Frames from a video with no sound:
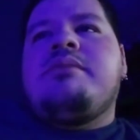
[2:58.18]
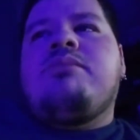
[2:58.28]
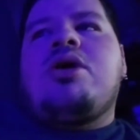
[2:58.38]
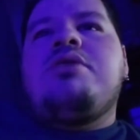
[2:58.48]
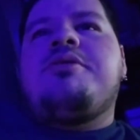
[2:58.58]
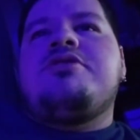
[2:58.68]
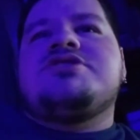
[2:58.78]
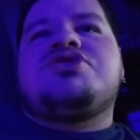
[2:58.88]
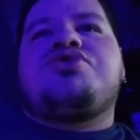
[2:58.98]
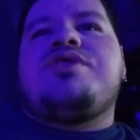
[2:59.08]
Mario
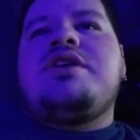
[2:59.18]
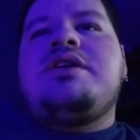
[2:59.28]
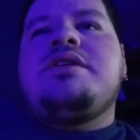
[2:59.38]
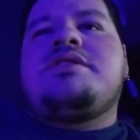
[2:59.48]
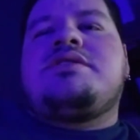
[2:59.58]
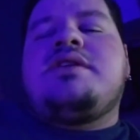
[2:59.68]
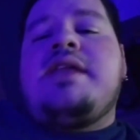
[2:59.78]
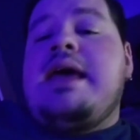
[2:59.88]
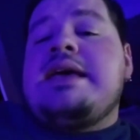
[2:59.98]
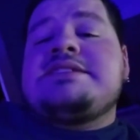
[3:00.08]
Brothers 3
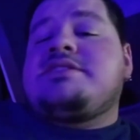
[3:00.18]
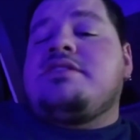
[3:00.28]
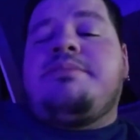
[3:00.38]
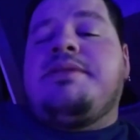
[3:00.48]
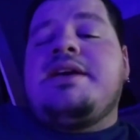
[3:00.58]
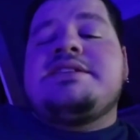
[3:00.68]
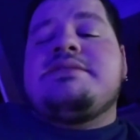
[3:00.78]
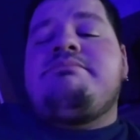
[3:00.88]
today still plays